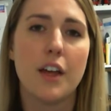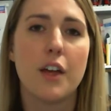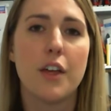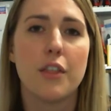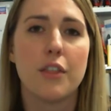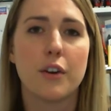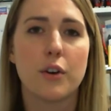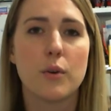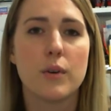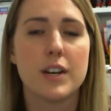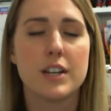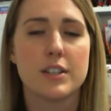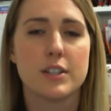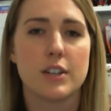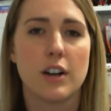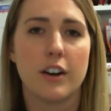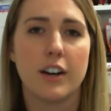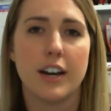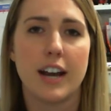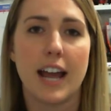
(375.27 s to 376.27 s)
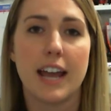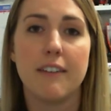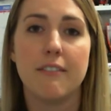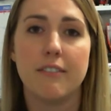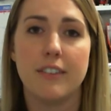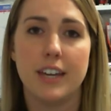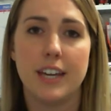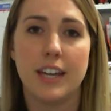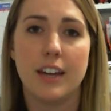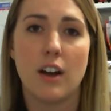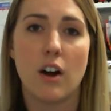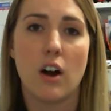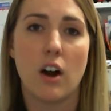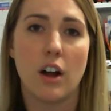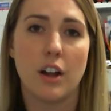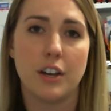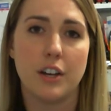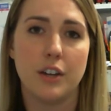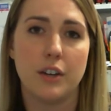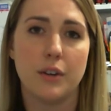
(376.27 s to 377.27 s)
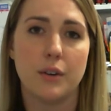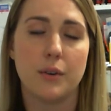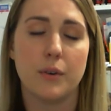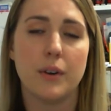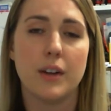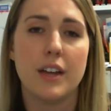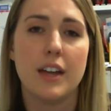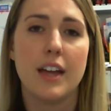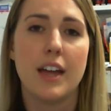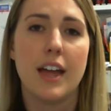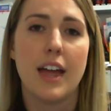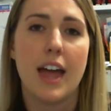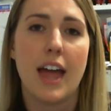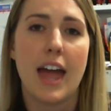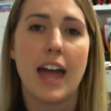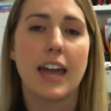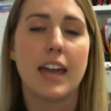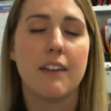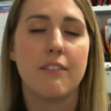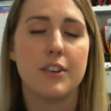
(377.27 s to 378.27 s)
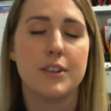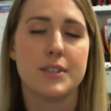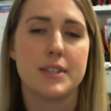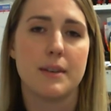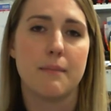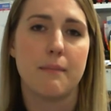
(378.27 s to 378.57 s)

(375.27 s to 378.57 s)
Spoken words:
They're going to start an IV on you and give you some